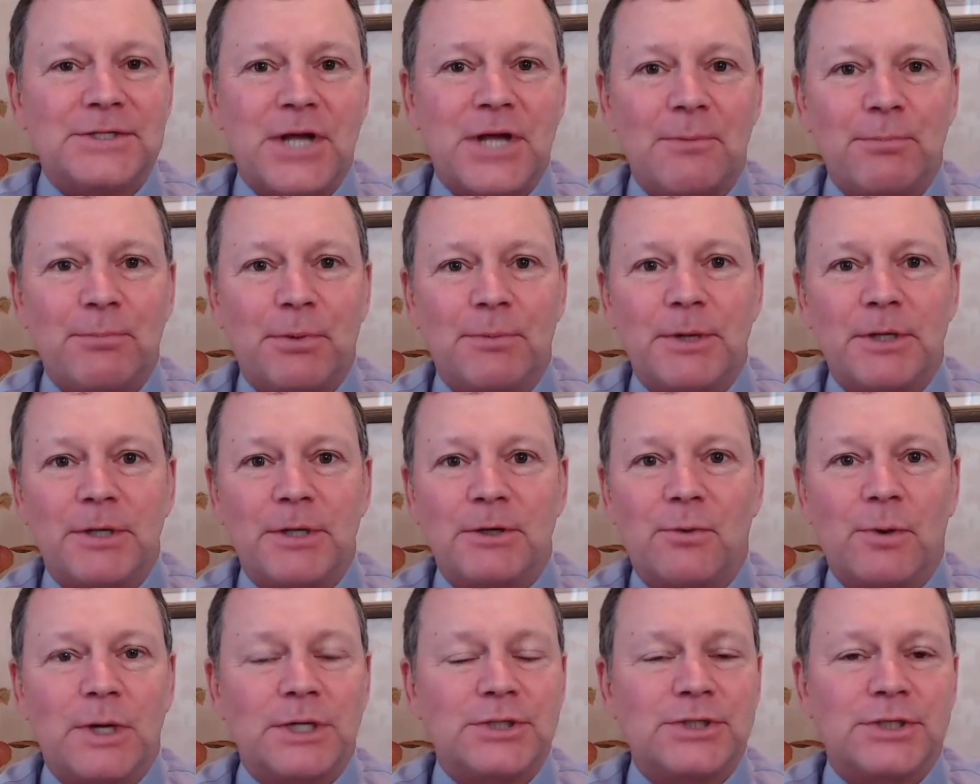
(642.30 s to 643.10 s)

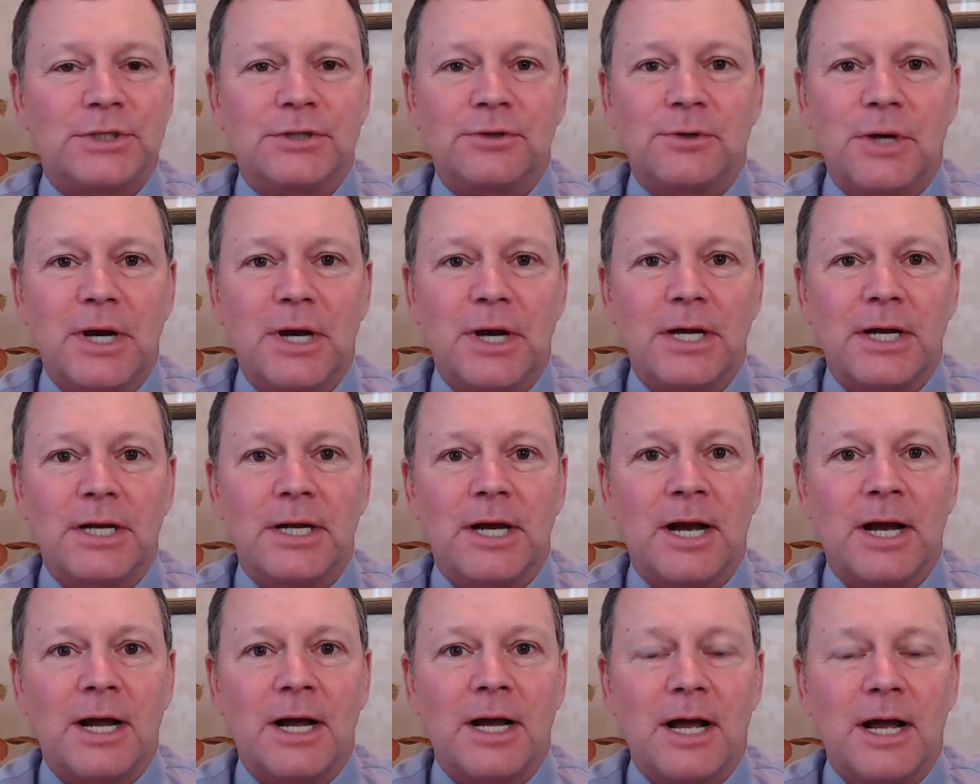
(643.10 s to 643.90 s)
temperament question,
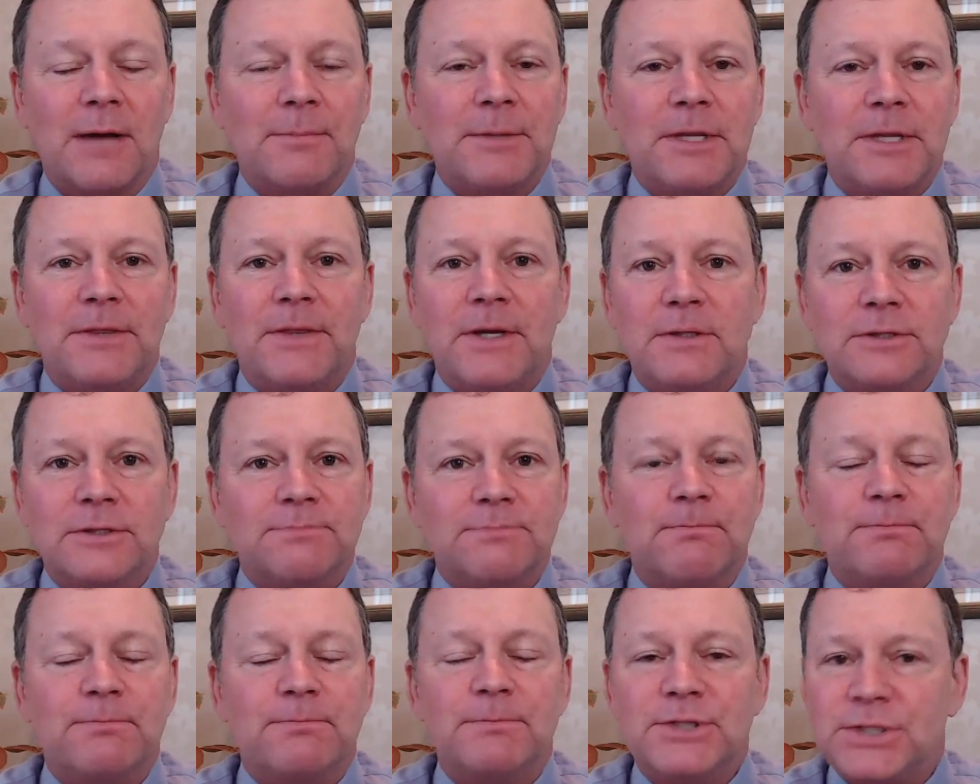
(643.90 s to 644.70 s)
Greg, I mean,
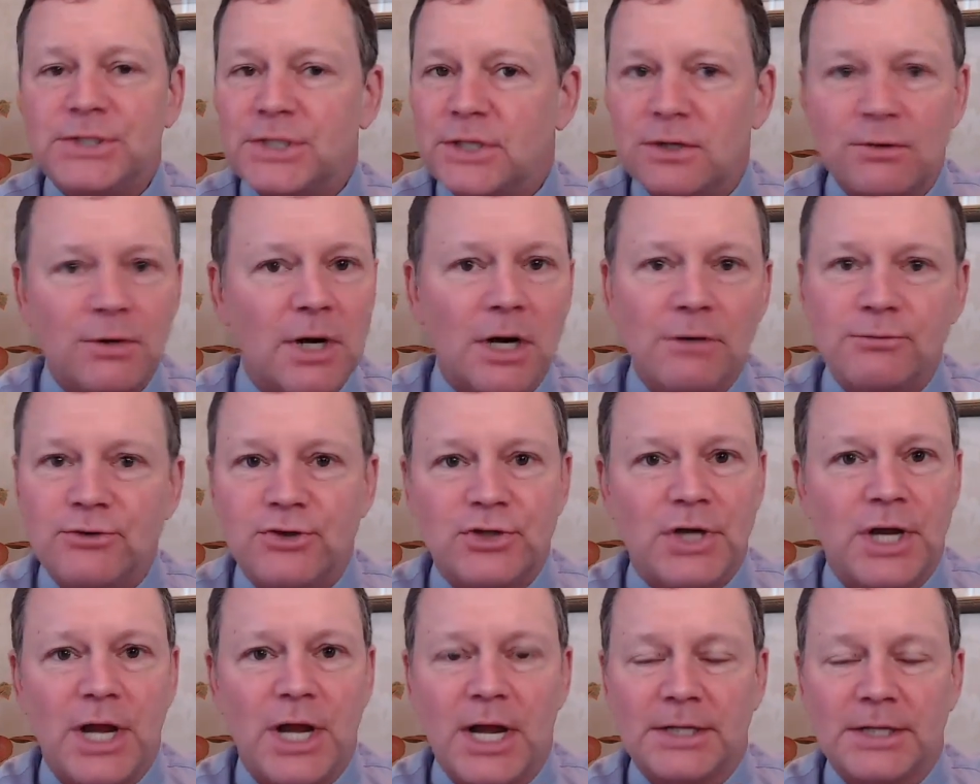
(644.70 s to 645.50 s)
there's zero
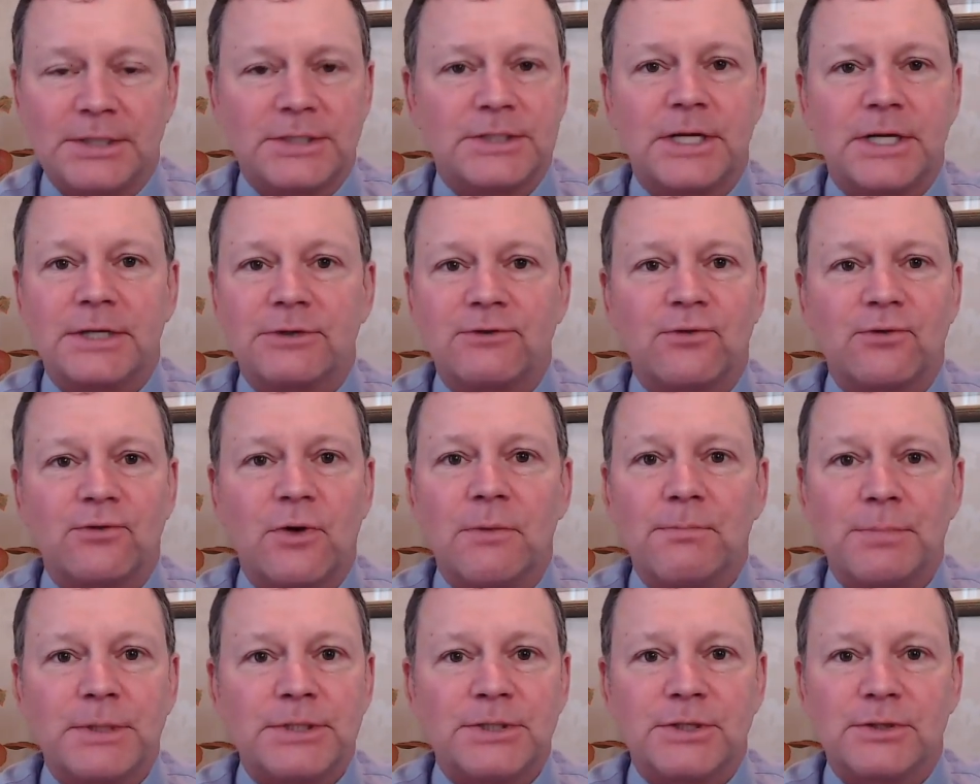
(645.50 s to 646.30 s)
chance that
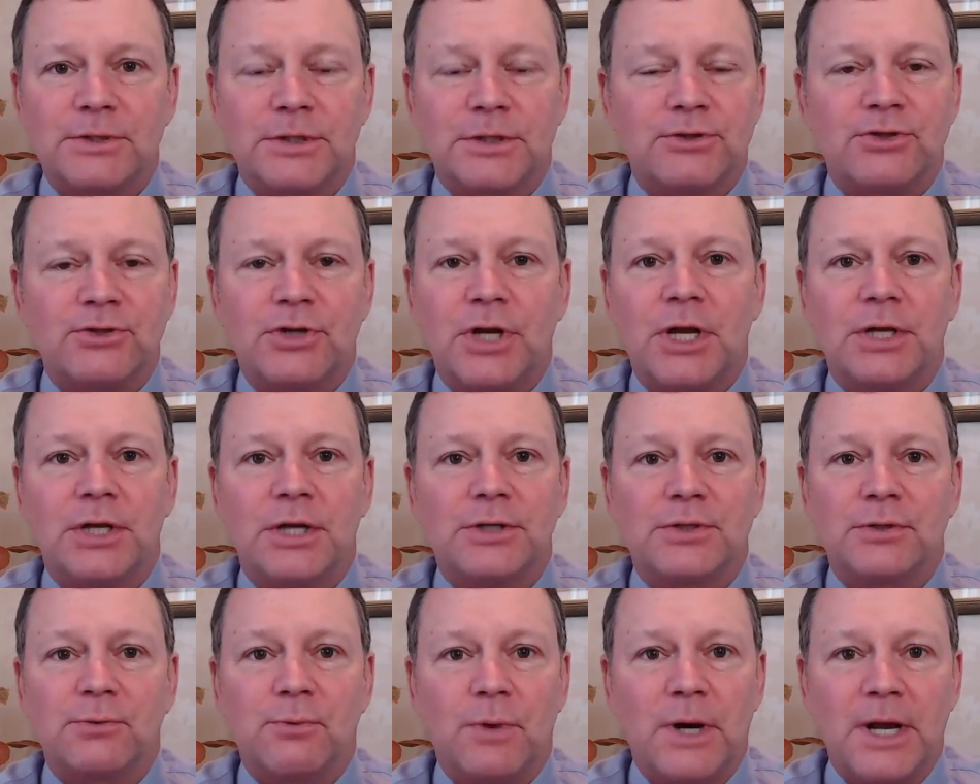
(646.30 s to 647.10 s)
Trump is going to
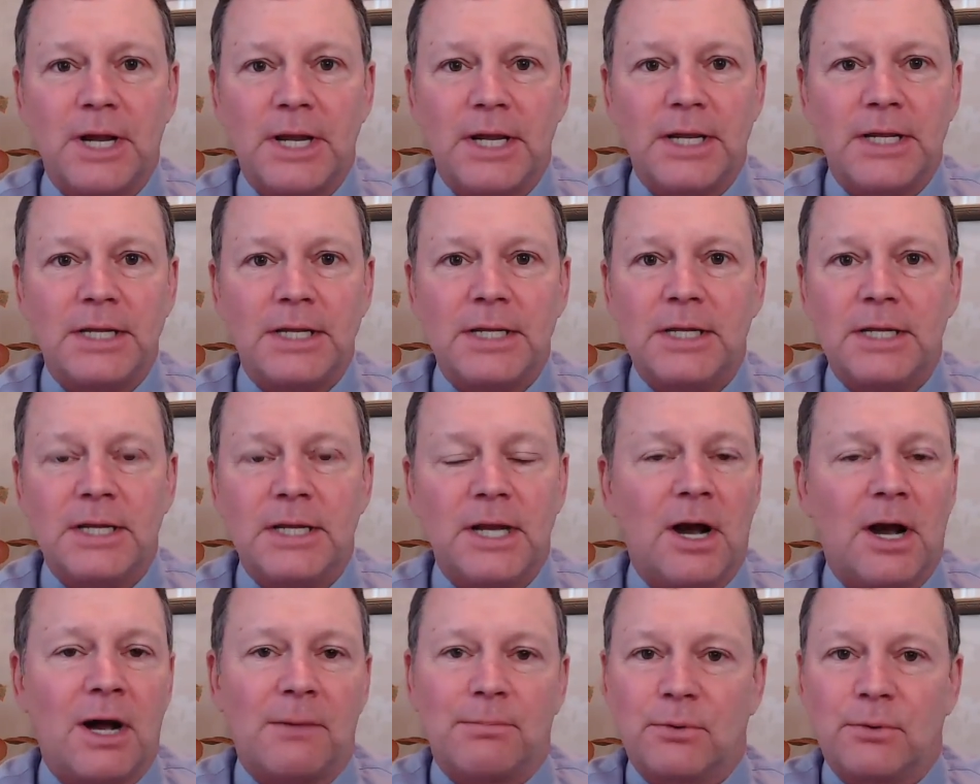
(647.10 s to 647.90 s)
change the way
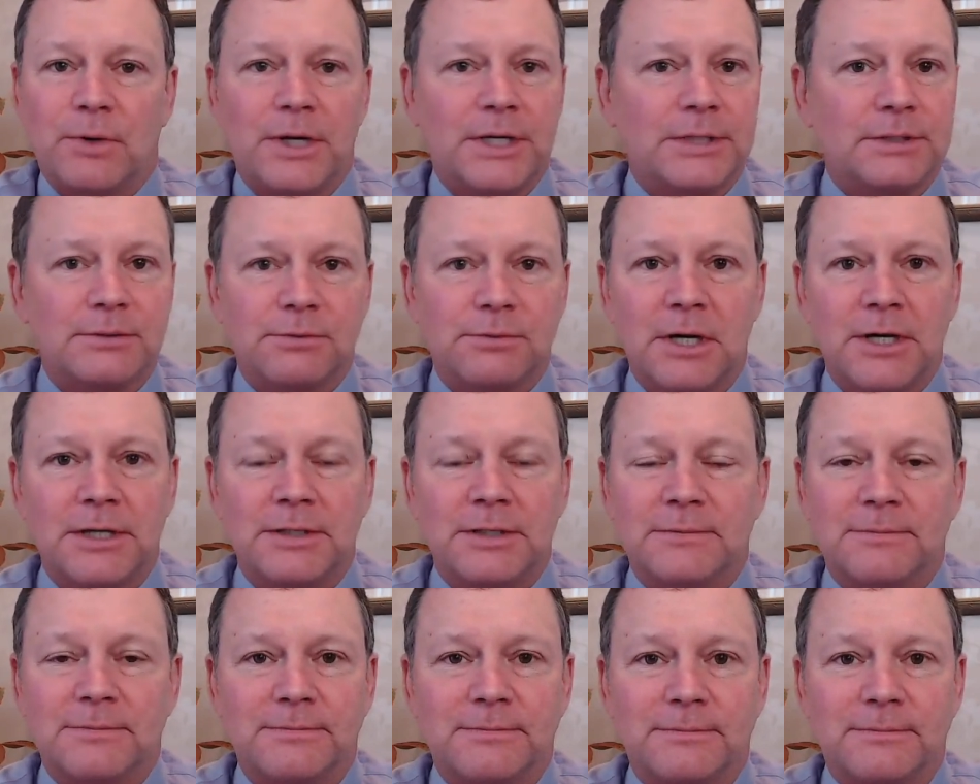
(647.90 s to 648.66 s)
he operates, right?